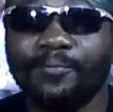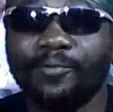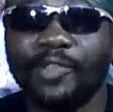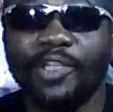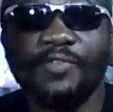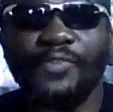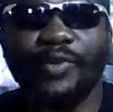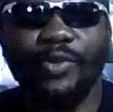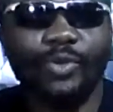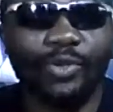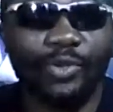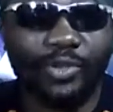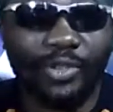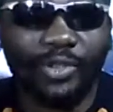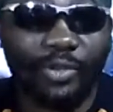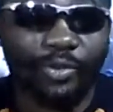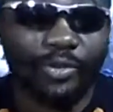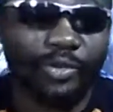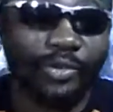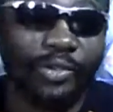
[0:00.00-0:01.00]
If you don't know, you
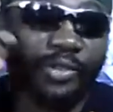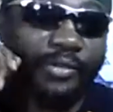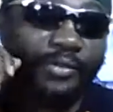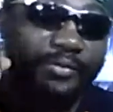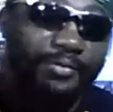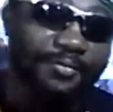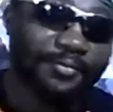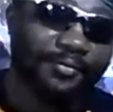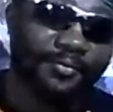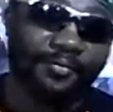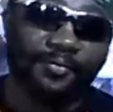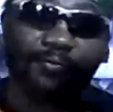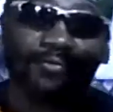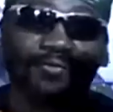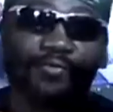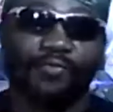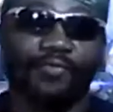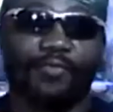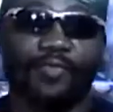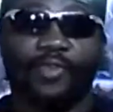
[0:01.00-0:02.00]
don't know. You know.
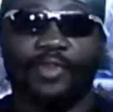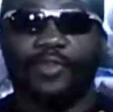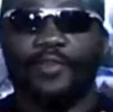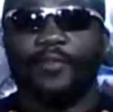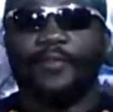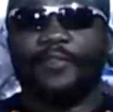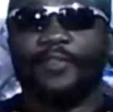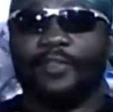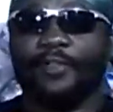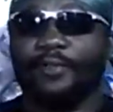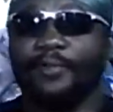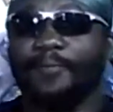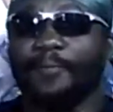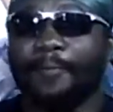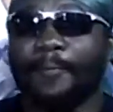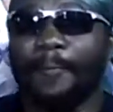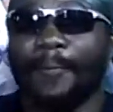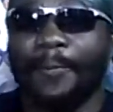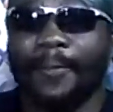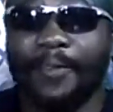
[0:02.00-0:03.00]
So,
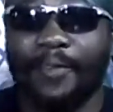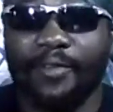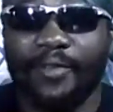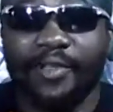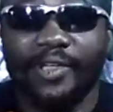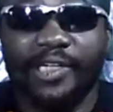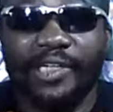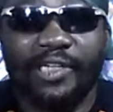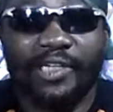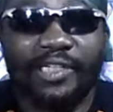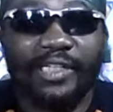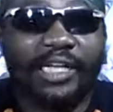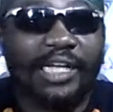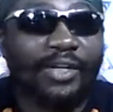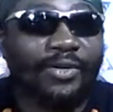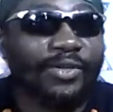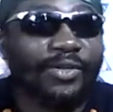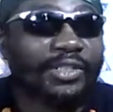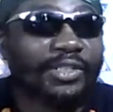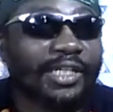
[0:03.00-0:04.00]
he
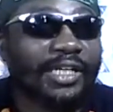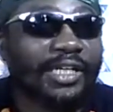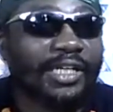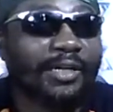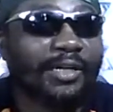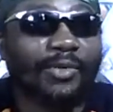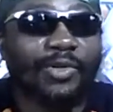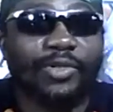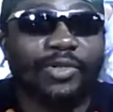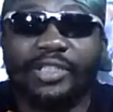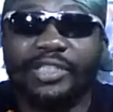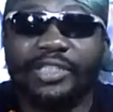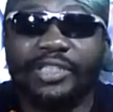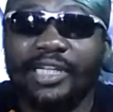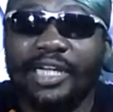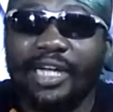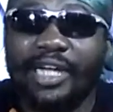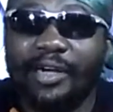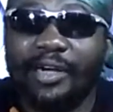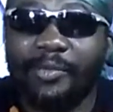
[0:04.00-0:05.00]
always talk about his
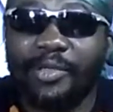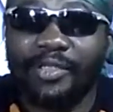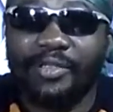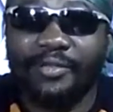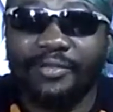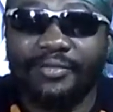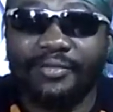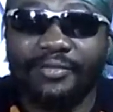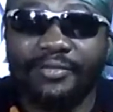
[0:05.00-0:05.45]
army,